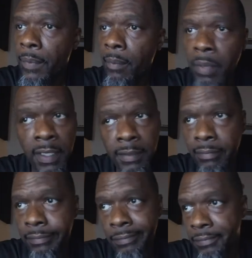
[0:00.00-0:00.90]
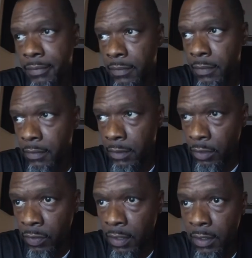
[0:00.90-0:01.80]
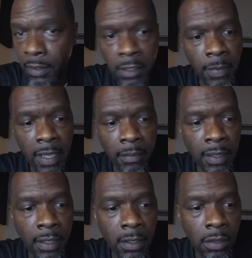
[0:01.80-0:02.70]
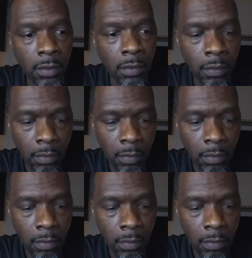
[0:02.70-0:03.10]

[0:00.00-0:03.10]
But you can expect me to